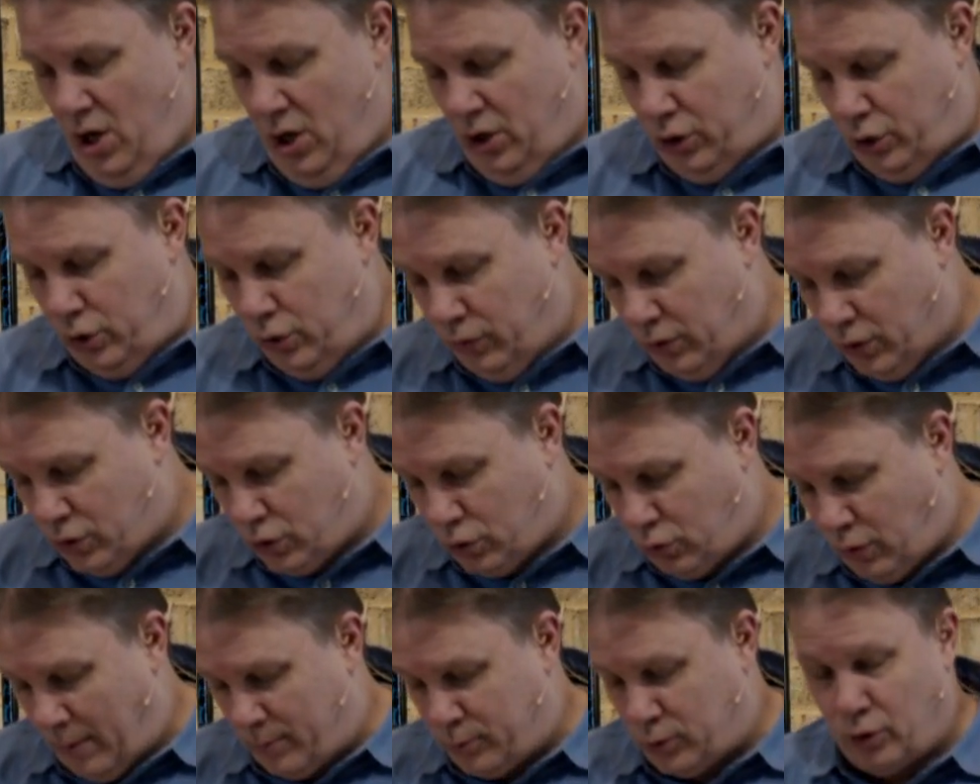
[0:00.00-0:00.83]
to the
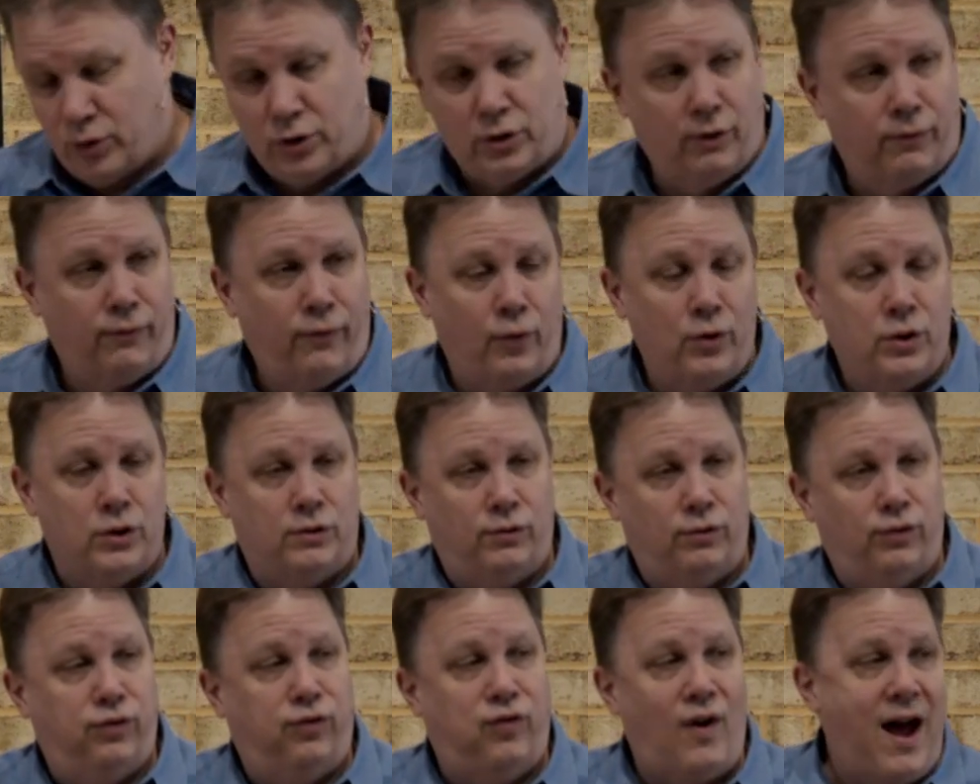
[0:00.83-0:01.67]
scriptures, the first
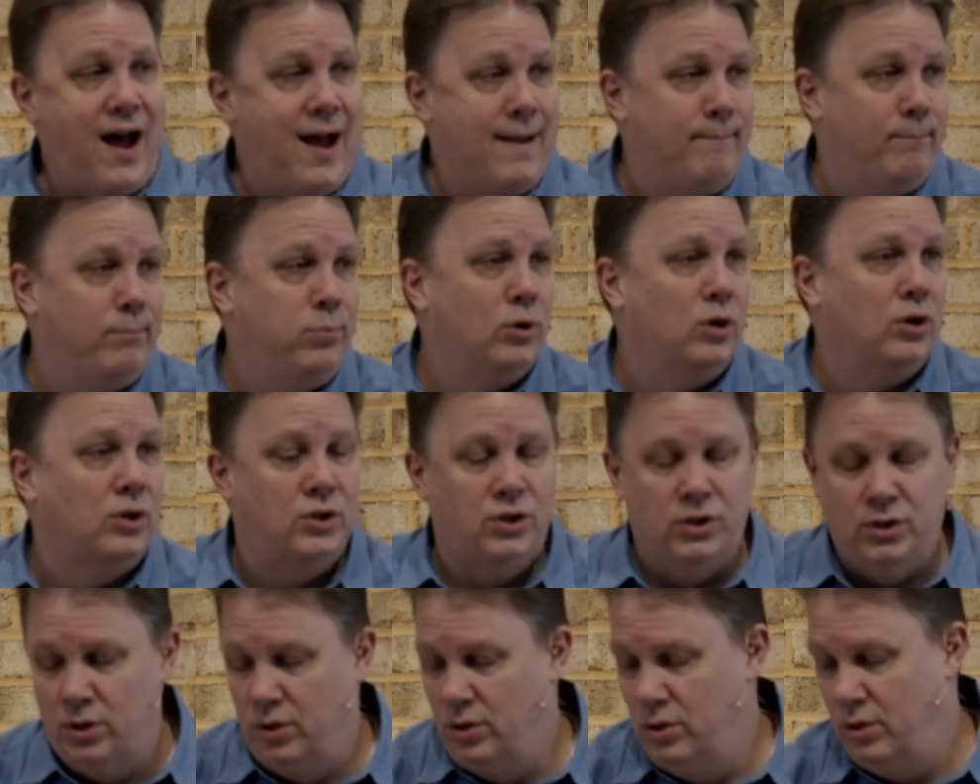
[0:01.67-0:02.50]
five
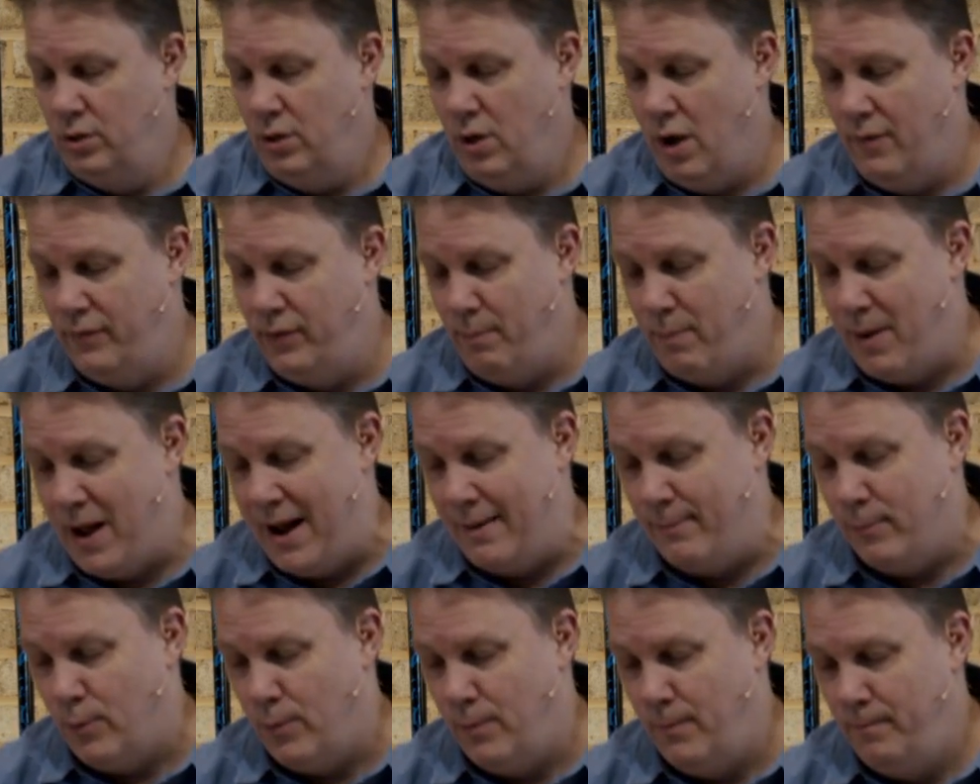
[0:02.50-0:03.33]
books of the
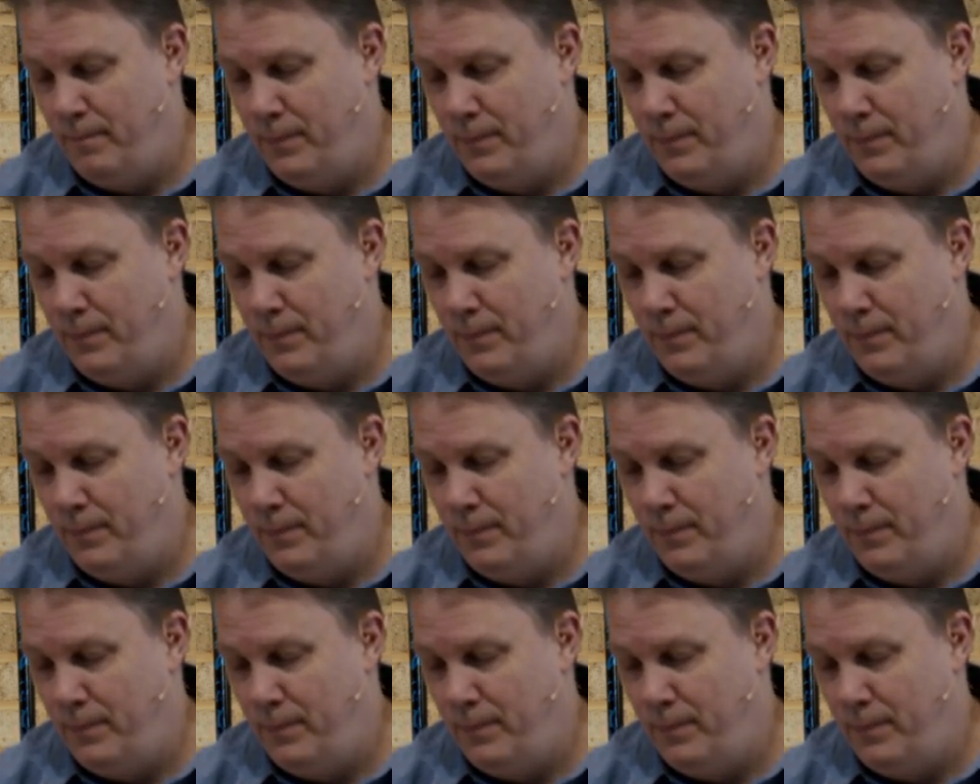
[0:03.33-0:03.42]
Bible.